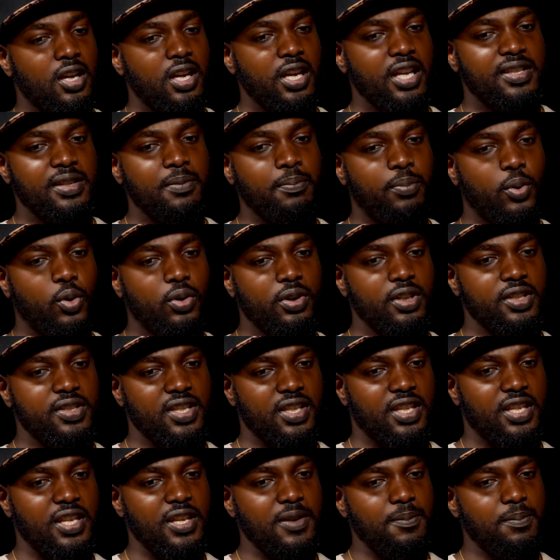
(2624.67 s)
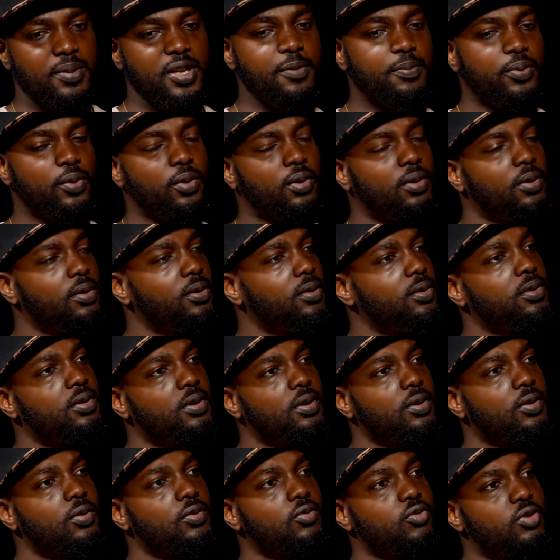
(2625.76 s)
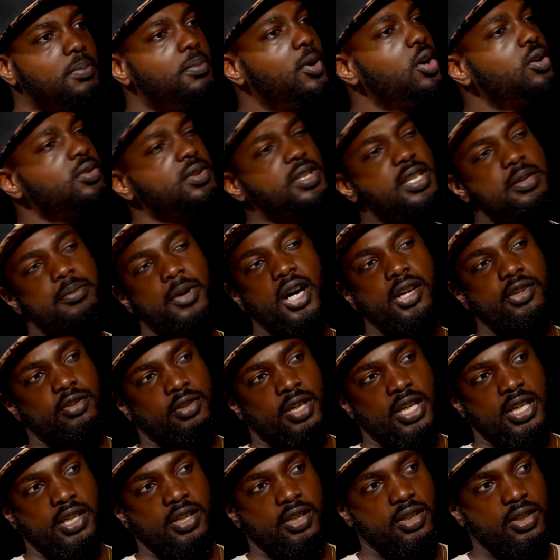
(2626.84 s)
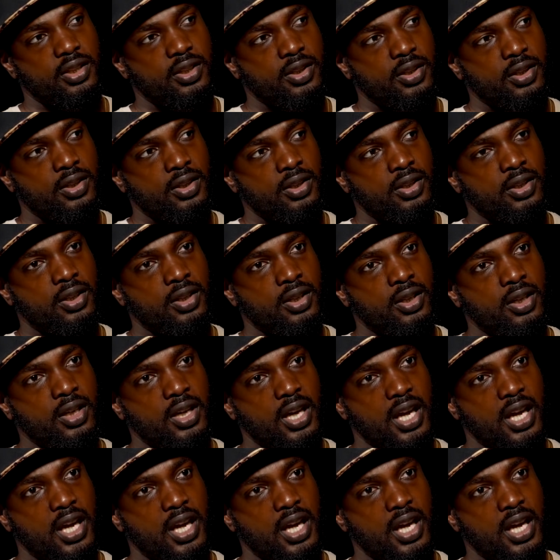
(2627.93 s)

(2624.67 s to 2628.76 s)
it's important to keep people remotely moderated mm.